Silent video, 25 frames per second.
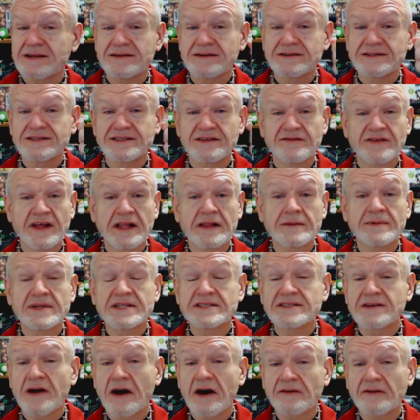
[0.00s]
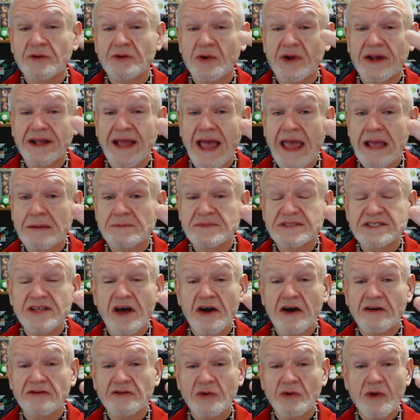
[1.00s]
There's development software, game
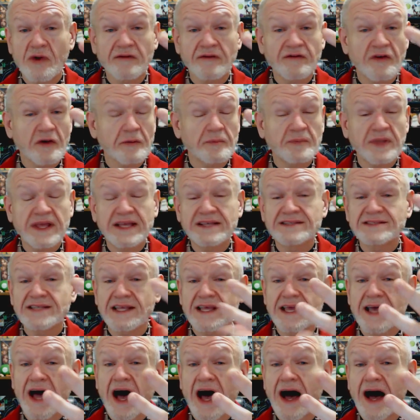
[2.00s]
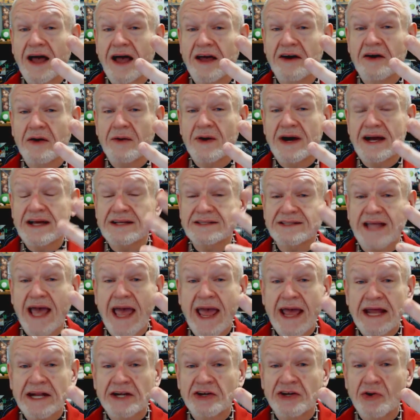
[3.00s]
software for PC, iOS,
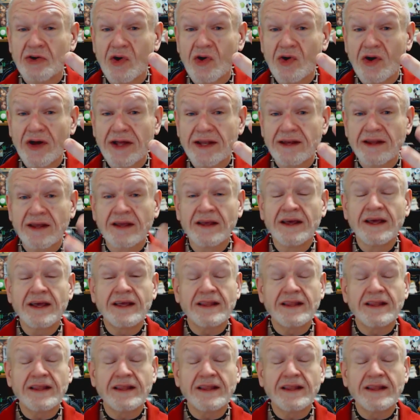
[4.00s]
Android.